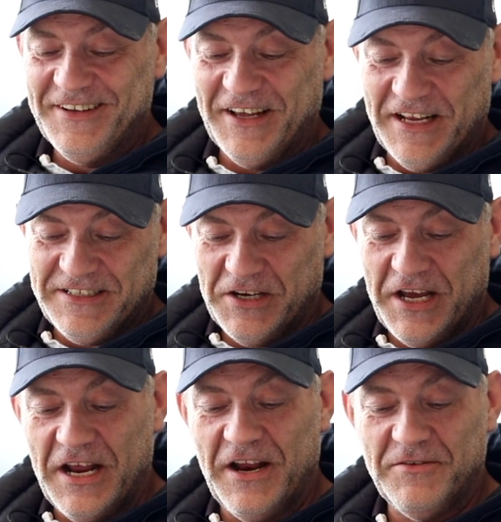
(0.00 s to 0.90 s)
Well, let's not
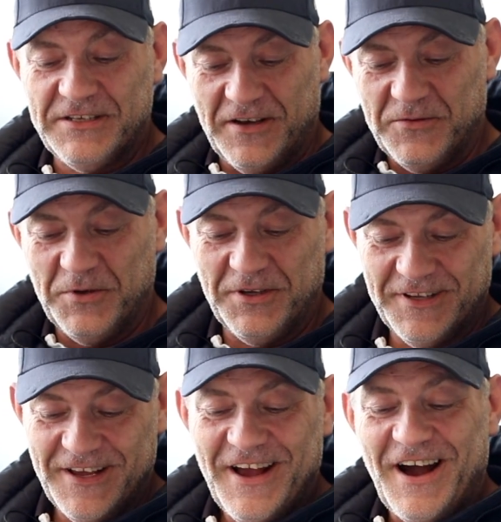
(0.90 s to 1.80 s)
get ahead of ourselves,
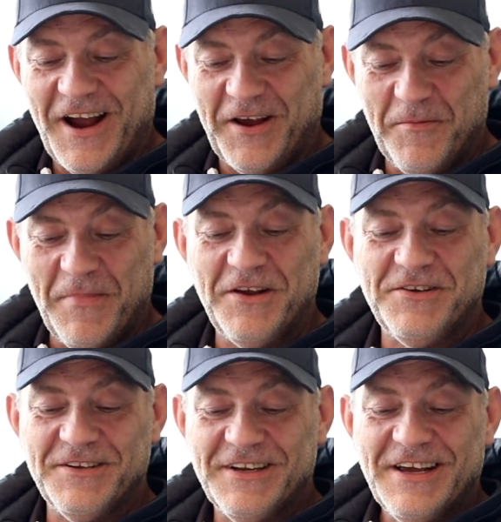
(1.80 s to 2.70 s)
Will. I can
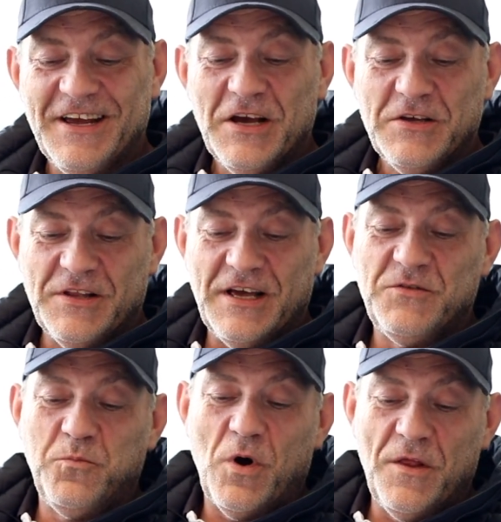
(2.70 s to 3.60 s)
imagine. So
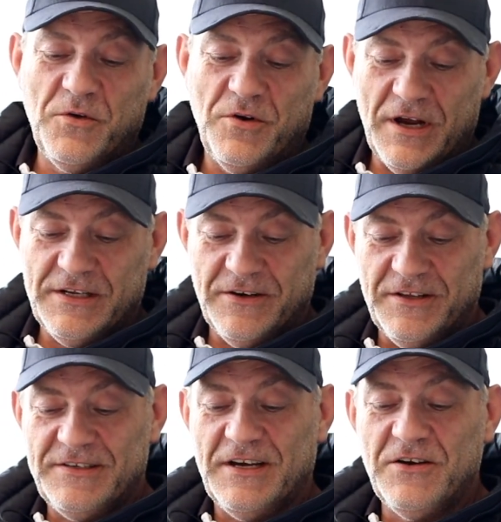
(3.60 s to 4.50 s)
that's one criteria.
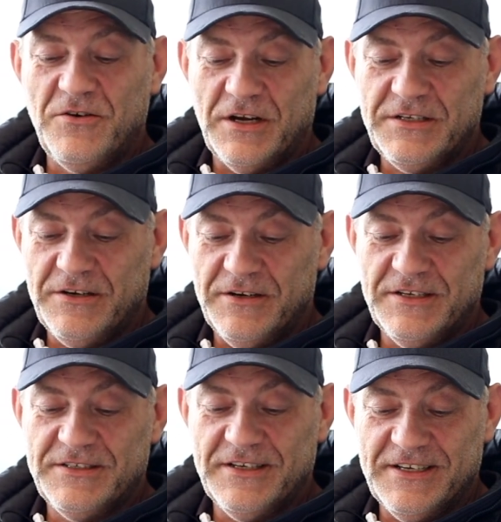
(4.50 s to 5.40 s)
The second criteria
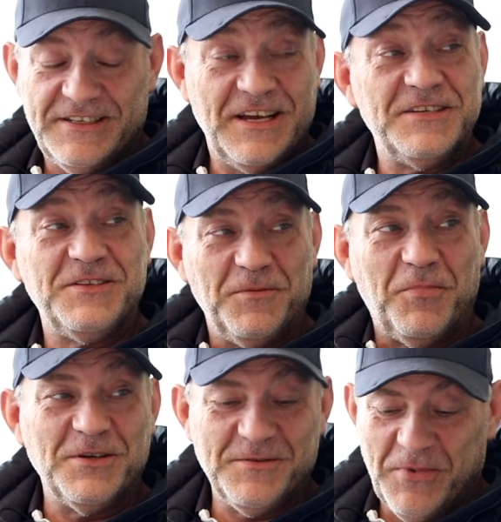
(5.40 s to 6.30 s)
is the
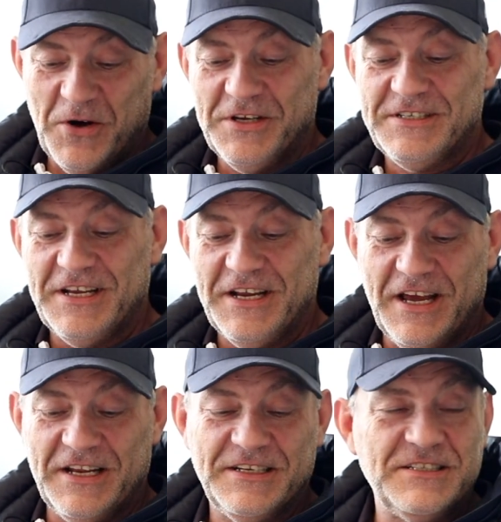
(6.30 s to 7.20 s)
deposit bonus and
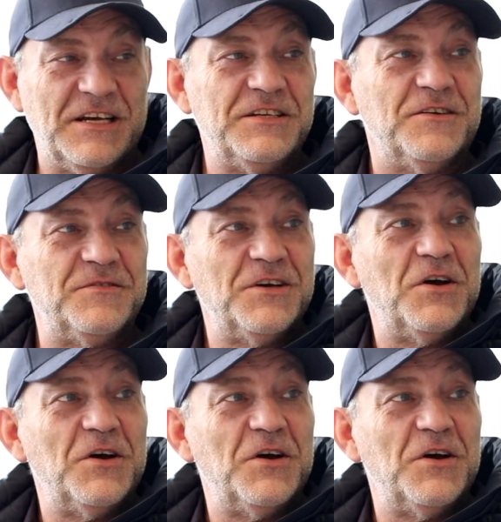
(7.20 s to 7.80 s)
incentives.